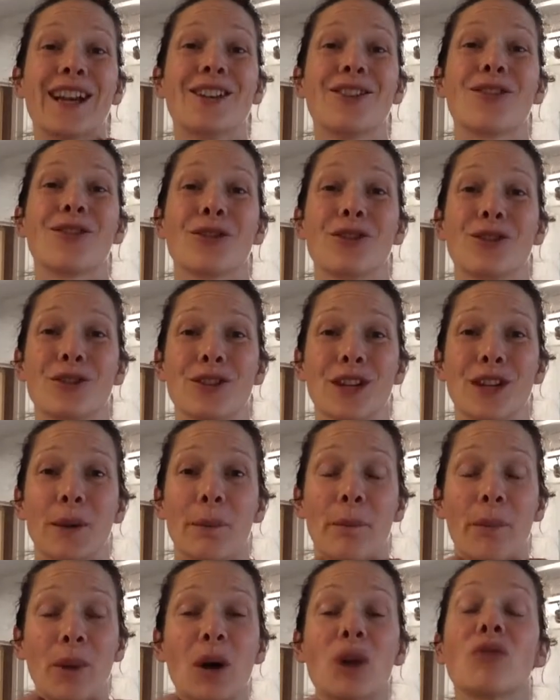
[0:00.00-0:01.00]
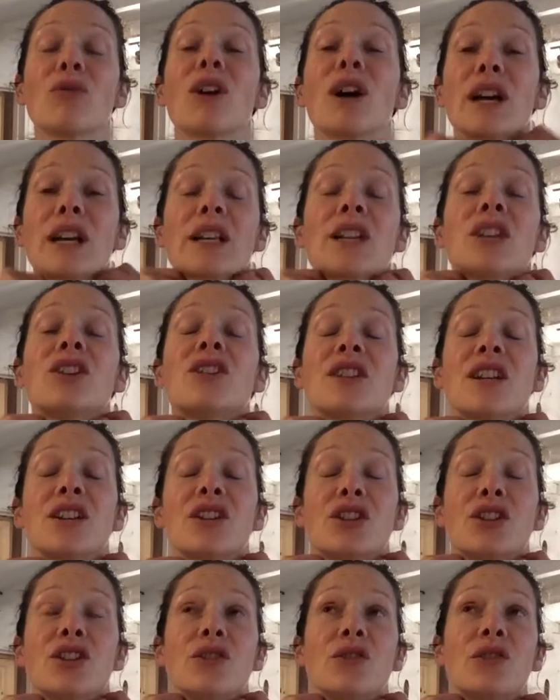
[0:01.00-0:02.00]
and you're not using your butt right, then you
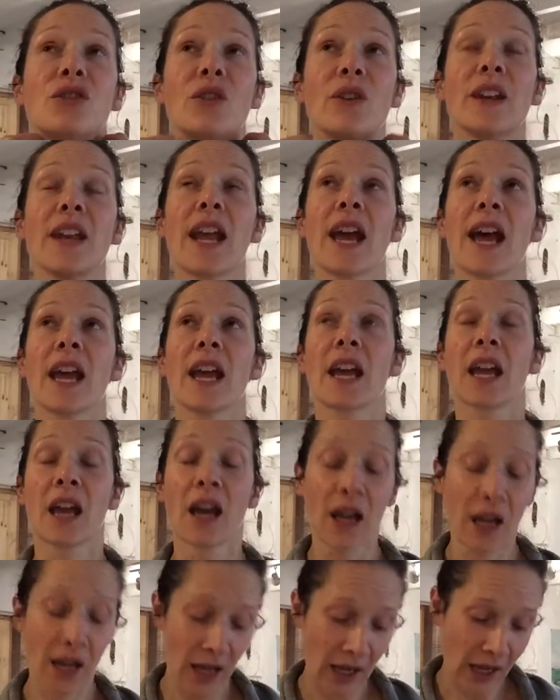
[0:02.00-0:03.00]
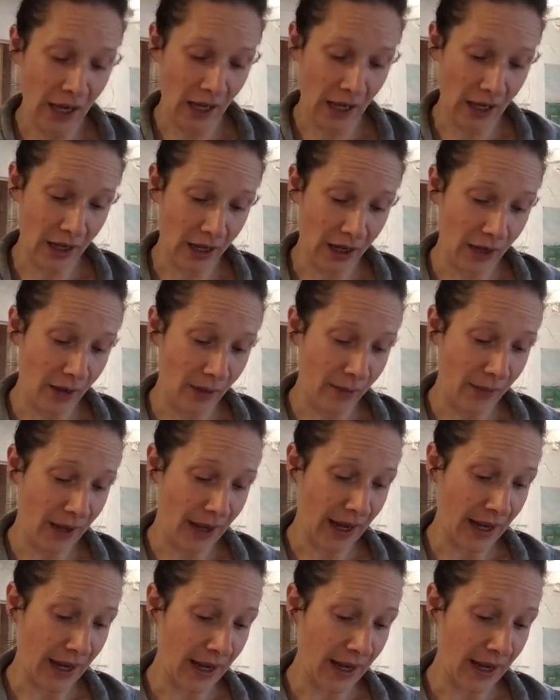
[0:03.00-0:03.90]
tend to use your neck, and